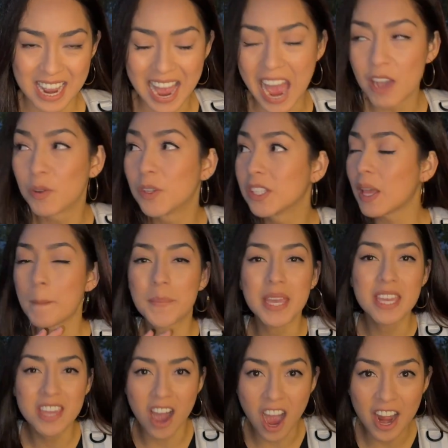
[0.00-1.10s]
I was
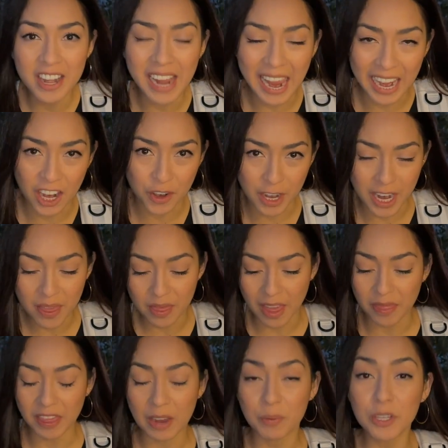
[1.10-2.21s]
beyond angry
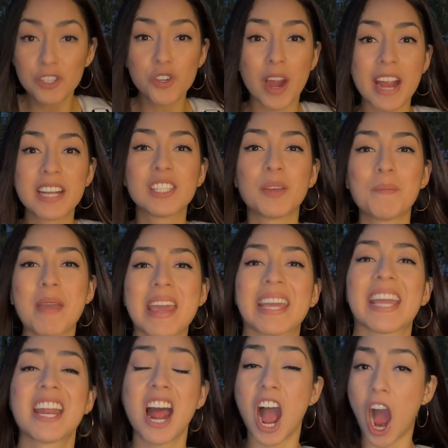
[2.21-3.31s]
that they were trying to make
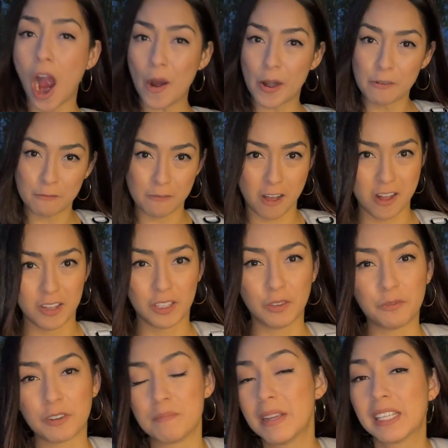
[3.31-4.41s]
it our fault
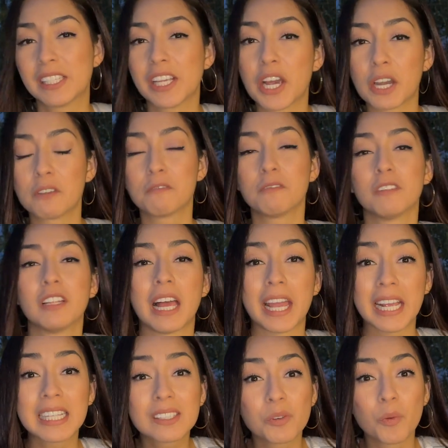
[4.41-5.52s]
for missing our
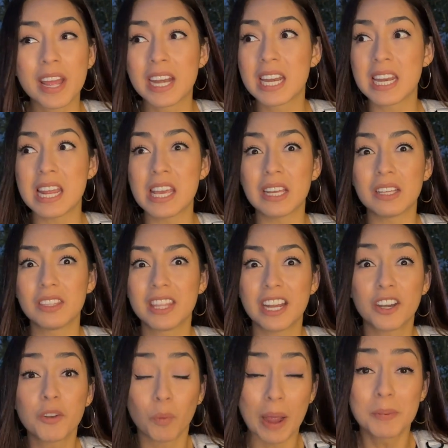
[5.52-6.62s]
flight when
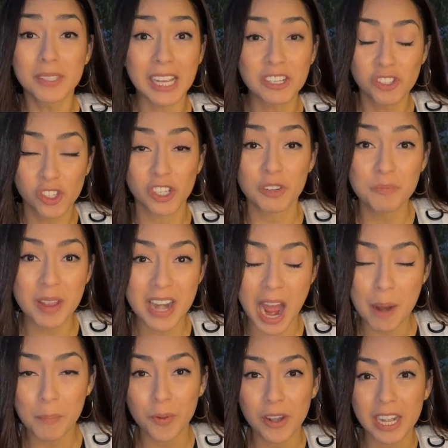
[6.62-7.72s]
their website should have been
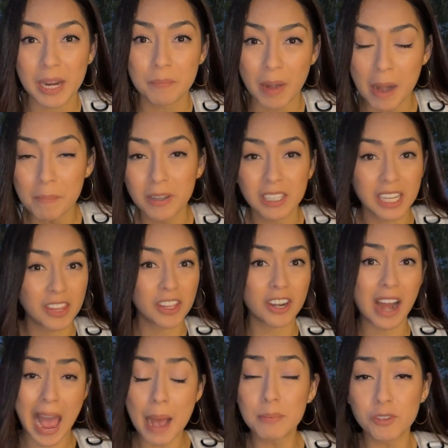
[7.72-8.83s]
operating properly. Their
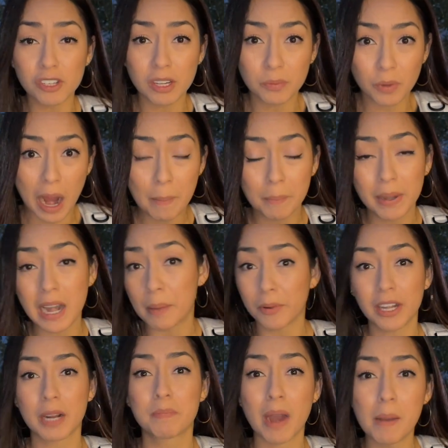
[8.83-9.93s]
app should have been
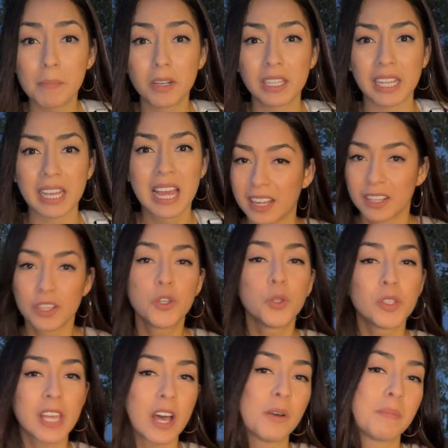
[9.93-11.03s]
operating properly. You
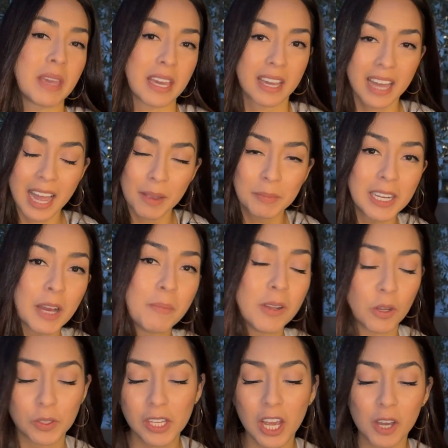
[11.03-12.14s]
tell me, comment down
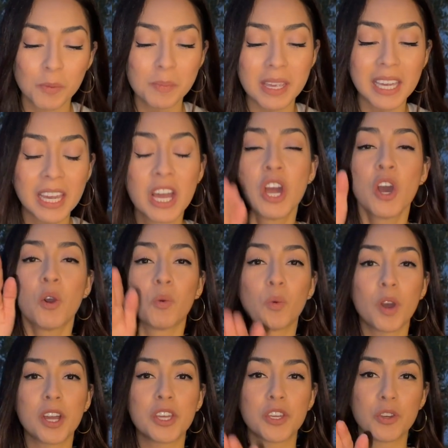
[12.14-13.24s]
below. Tell me
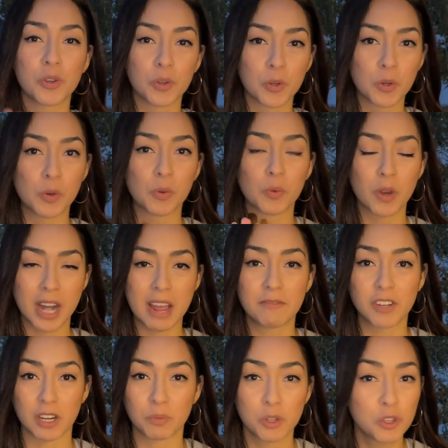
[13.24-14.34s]
what you would have
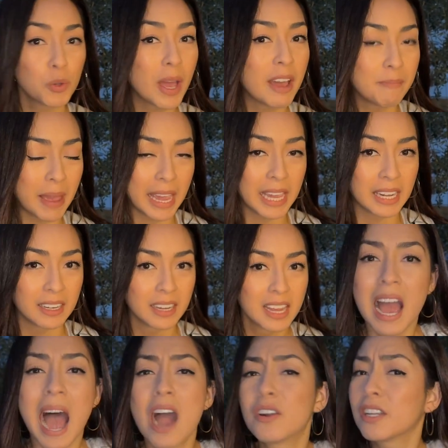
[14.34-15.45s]
done. Would you have paid?
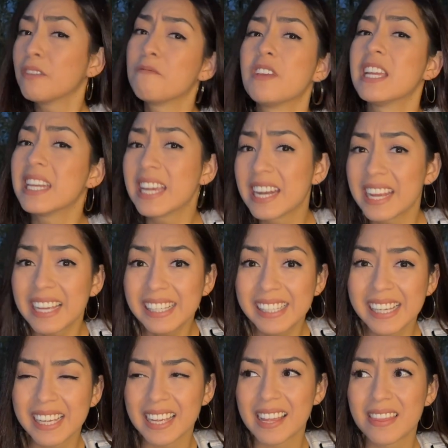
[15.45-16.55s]
How convenient is
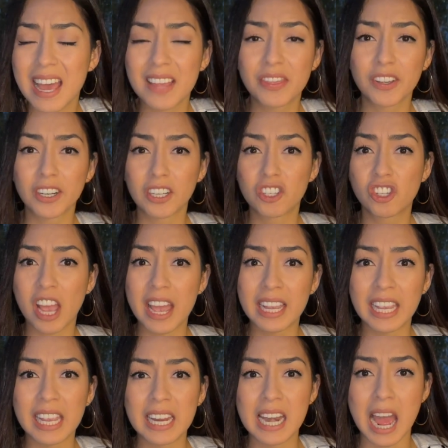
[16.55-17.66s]
it that their
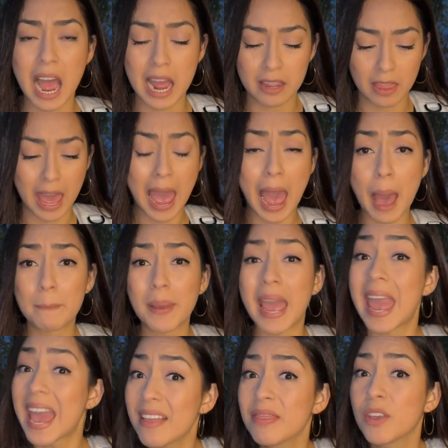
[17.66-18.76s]
check-in on the app
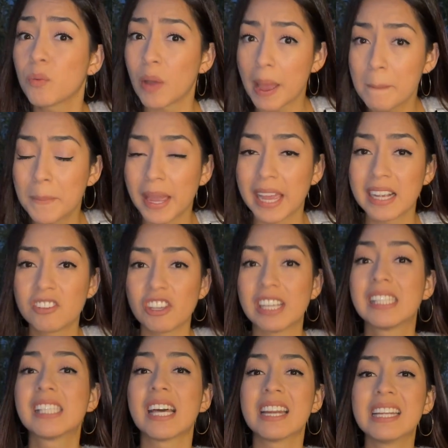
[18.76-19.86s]
and the web page is
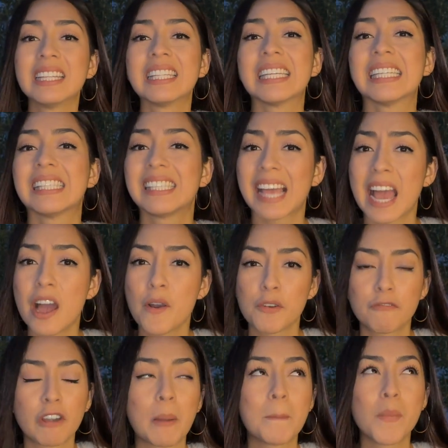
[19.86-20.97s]
suddenly down
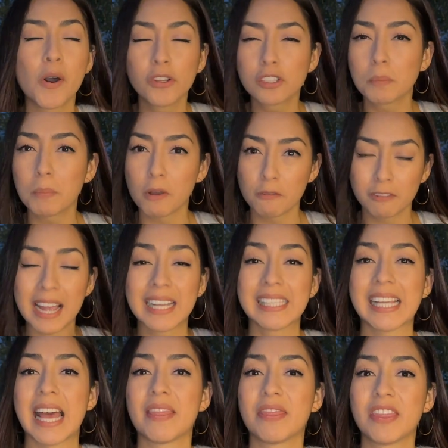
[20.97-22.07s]
for multiple flights
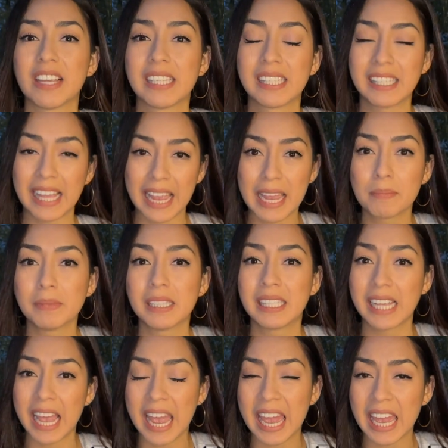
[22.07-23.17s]
at the same
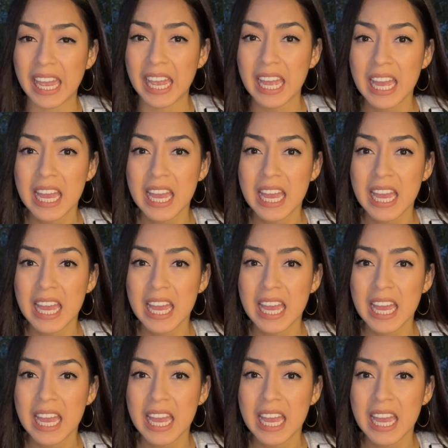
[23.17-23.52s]
day?